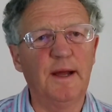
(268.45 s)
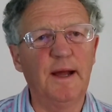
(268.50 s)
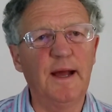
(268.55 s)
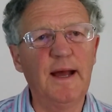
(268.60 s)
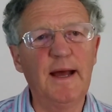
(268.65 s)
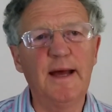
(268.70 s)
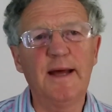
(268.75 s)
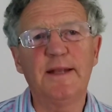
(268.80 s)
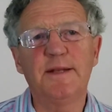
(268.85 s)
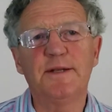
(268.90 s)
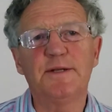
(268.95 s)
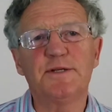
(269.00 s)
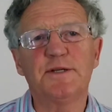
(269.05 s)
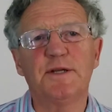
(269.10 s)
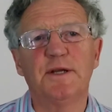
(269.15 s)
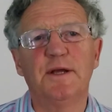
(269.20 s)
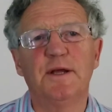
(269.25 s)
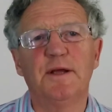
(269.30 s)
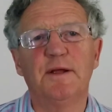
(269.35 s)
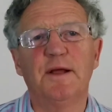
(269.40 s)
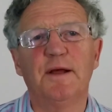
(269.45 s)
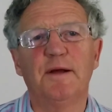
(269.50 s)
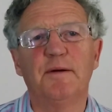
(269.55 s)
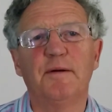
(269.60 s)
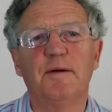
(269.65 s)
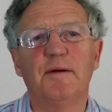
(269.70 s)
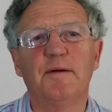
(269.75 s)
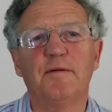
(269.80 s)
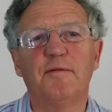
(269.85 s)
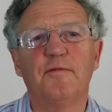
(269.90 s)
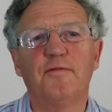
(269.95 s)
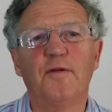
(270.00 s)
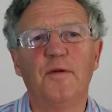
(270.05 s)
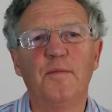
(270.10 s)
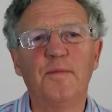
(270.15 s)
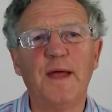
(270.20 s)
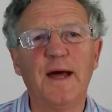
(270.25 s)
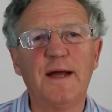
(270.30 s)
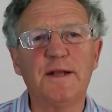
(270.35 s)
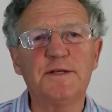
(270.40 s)
And
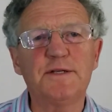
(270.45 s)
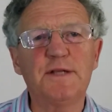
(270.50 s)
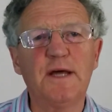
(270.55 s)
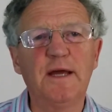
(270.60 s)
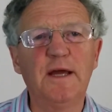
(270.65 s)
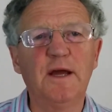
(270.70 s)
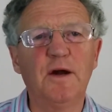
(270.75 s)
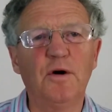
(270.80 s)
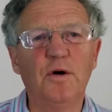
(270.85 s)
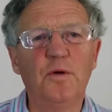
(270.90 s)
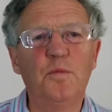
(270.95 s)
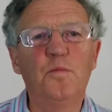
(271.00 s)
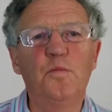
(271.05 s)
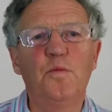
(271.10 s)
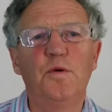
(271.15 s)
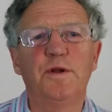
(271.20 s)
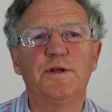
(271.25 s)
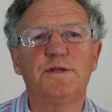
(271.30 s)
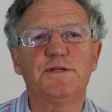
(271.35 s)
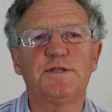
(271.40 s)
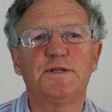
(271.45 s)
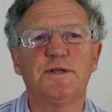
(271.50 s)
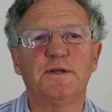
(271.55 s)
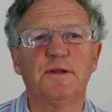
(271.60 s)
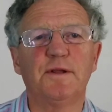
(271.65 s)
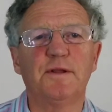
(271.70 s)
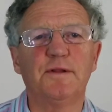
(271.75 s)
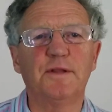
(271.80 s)
from that day onwards,